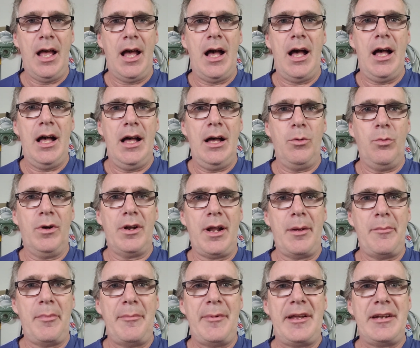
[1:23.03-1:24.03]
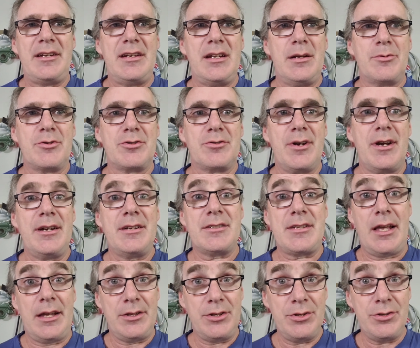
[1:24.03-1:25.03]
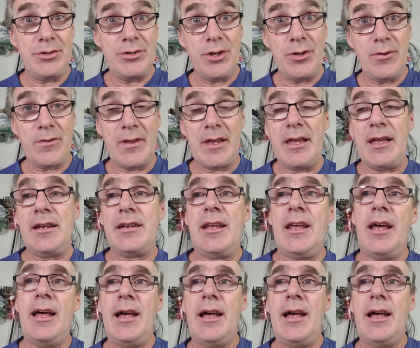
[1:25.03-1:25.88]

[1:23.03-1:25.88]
What I'm about to demonstrate is how you do that.